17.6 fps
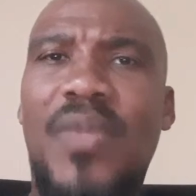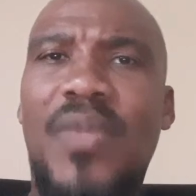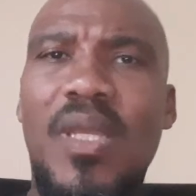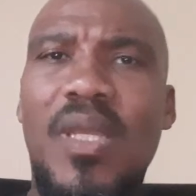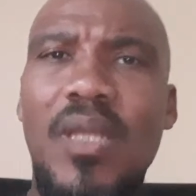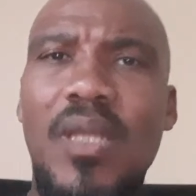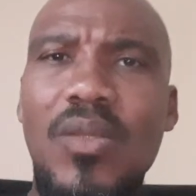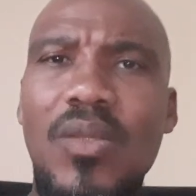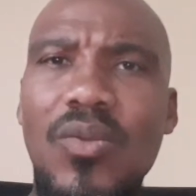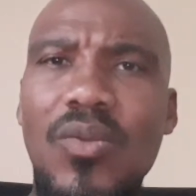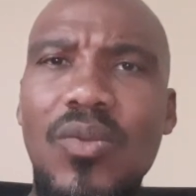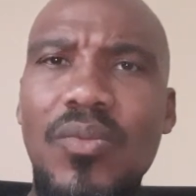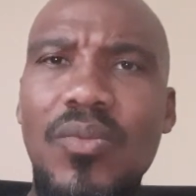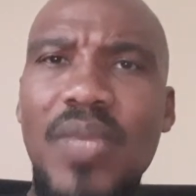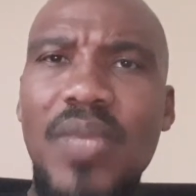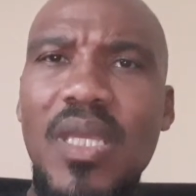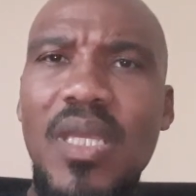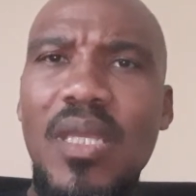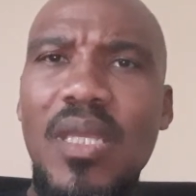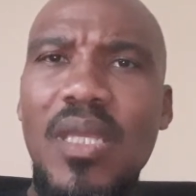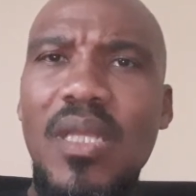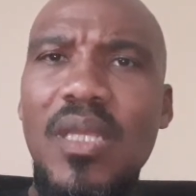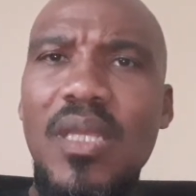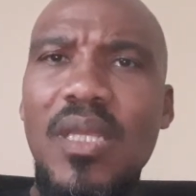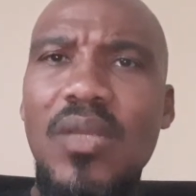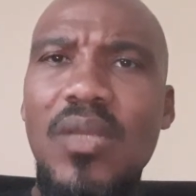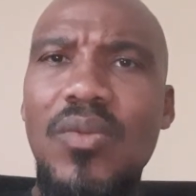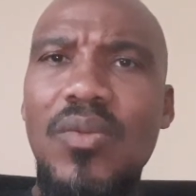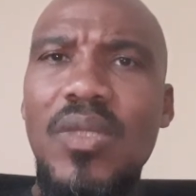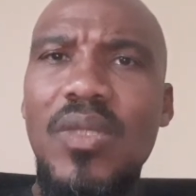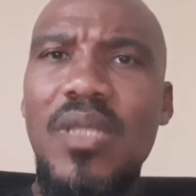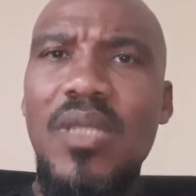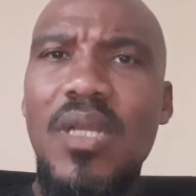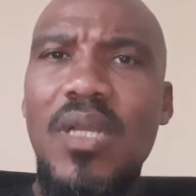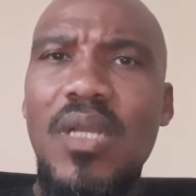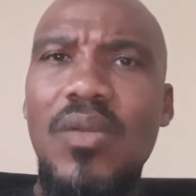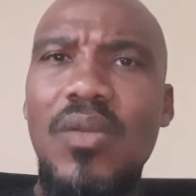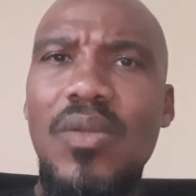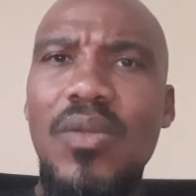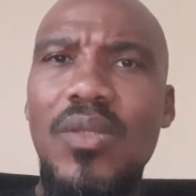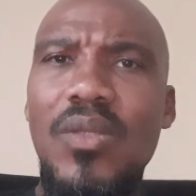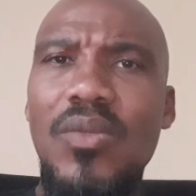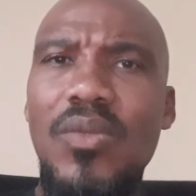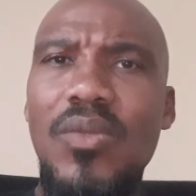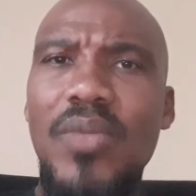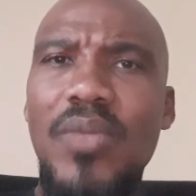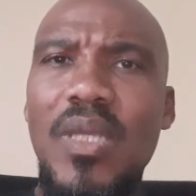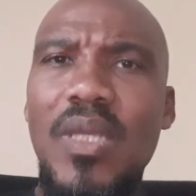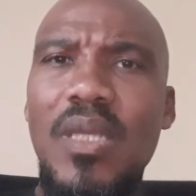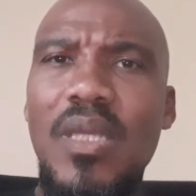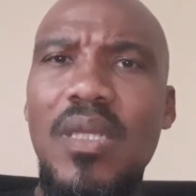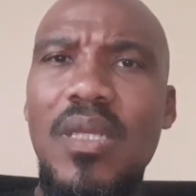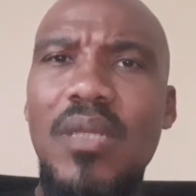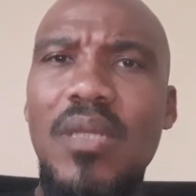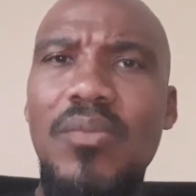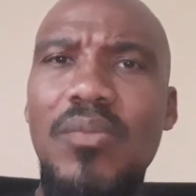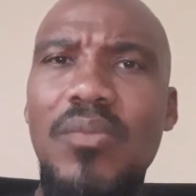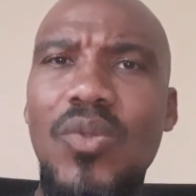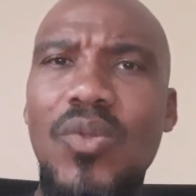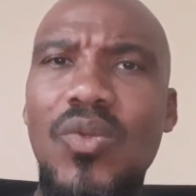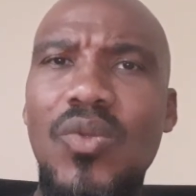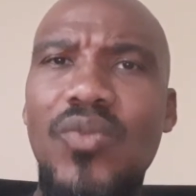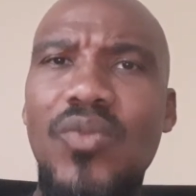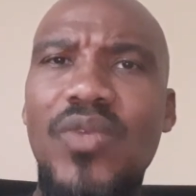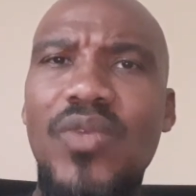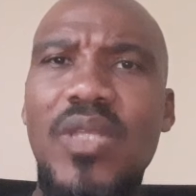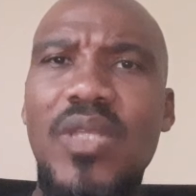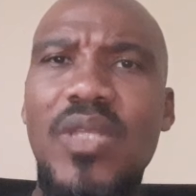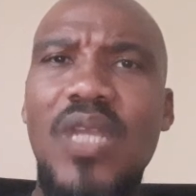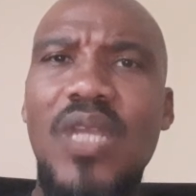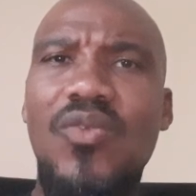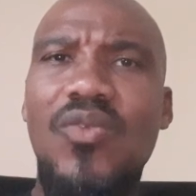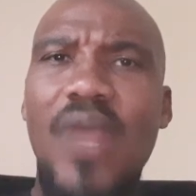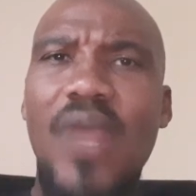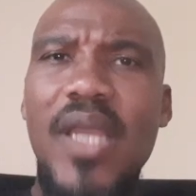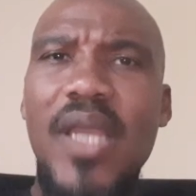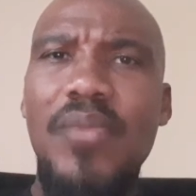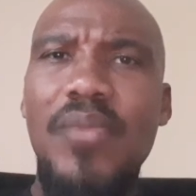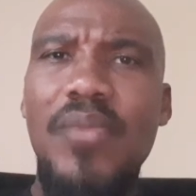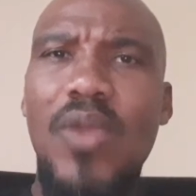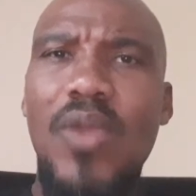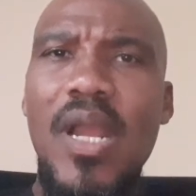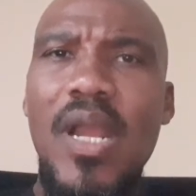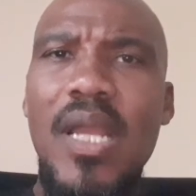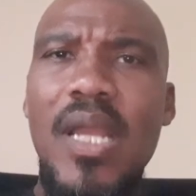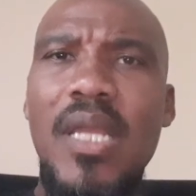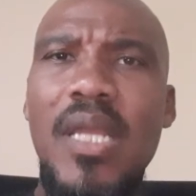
I knew making legal was not going to be a good move. That's right, Brian.